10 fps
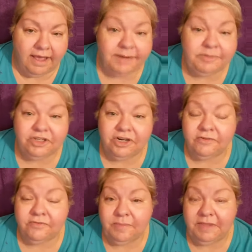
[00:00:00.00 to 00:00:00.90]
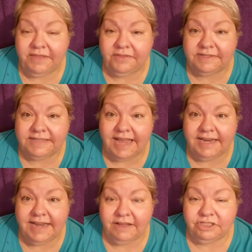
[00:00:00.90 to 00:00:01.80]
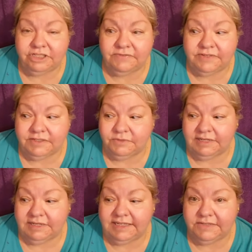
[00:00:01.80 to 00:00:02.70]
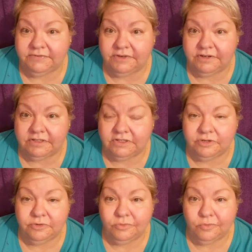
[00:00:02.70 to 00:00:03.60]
And I'm sure from the other side now, she feels really different too